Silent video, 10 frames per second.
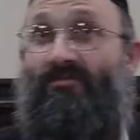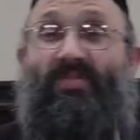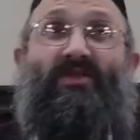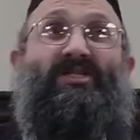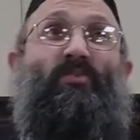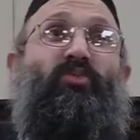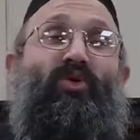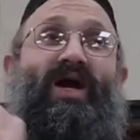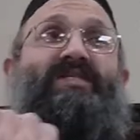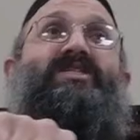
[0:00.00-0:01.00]
But there's a
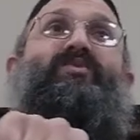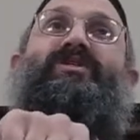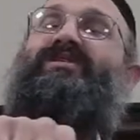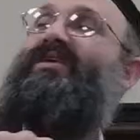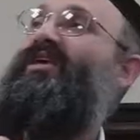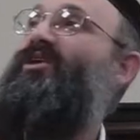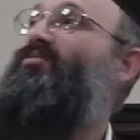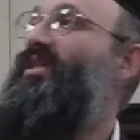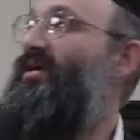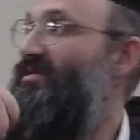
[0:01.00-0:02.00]
process which is
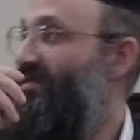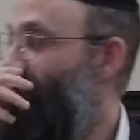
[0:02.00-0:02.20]
taking place.